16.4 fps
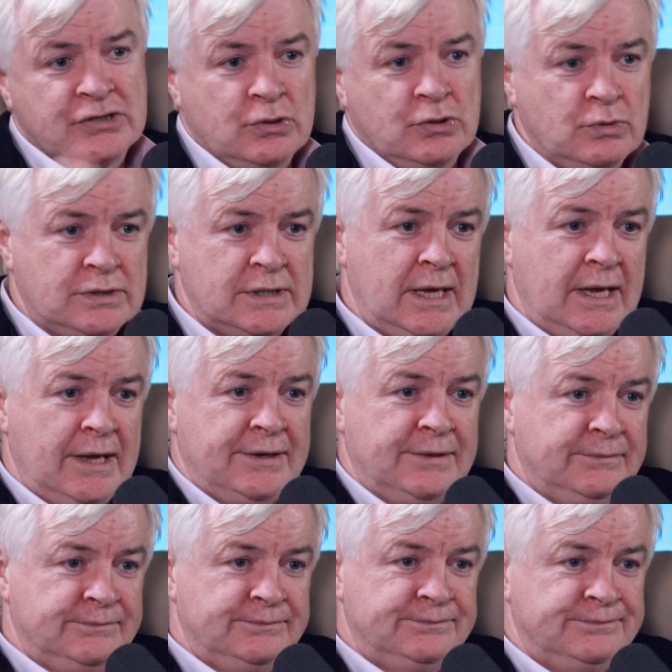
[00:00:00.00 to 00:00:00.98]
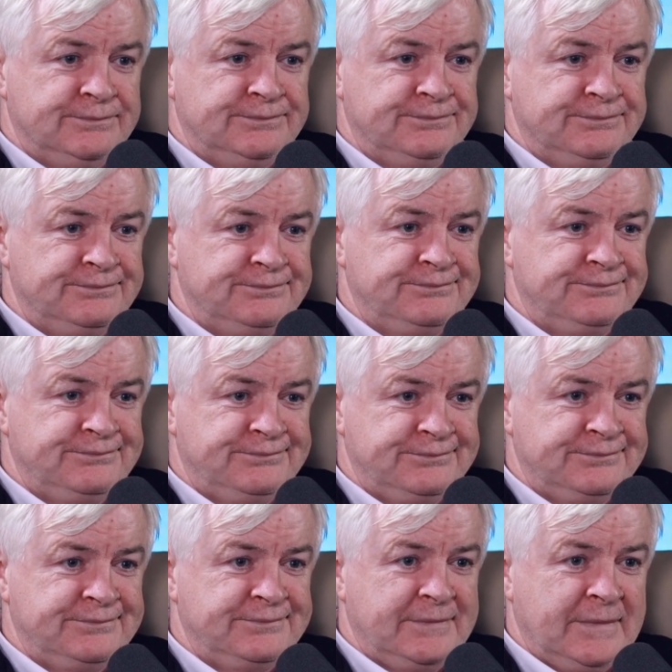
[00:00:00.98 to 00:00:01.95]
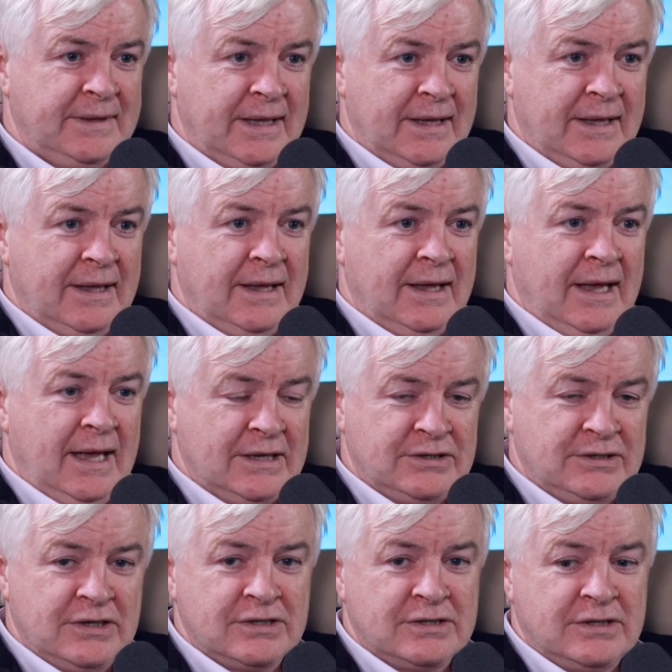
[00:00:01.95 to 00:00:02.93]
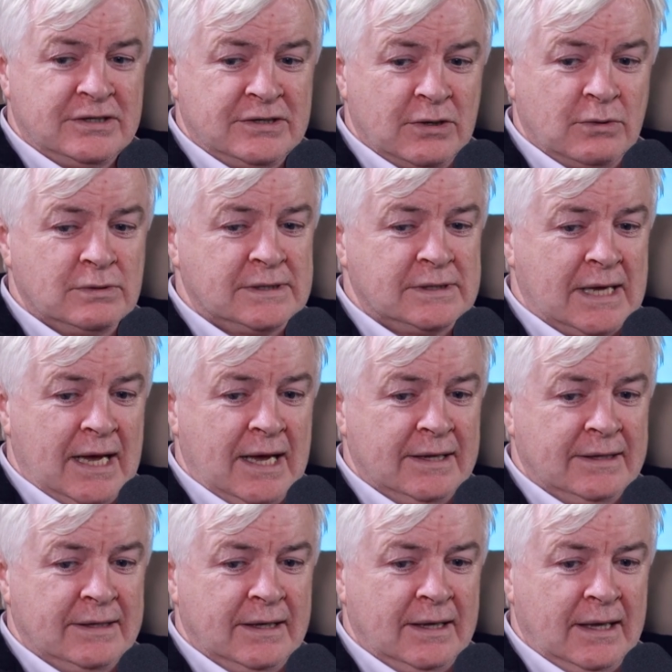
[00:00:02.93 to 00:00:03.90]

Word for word: so sad. Mm. It's just so sad.